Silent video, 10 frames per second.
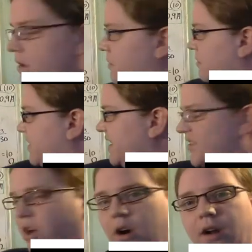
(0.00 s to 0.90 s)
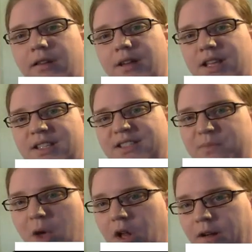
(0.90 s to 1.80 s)
But this current is
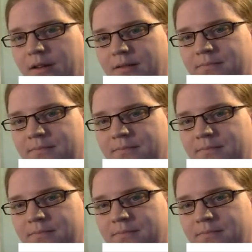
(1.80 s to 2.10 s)
smaller.